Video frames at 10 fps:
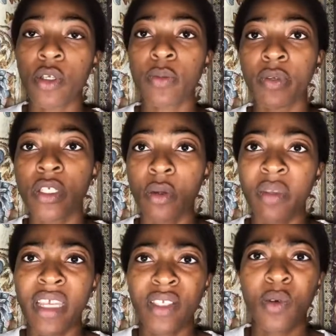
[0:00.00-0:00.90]
because Prince
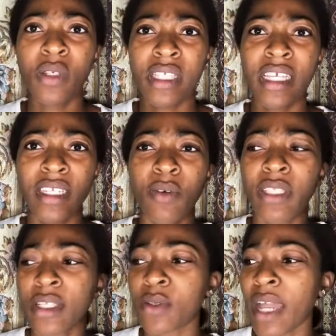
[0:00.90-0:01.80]
complained that someone said they
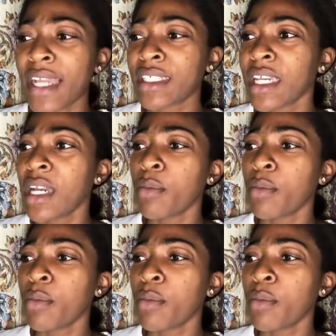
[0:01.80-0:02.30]
wanted to hide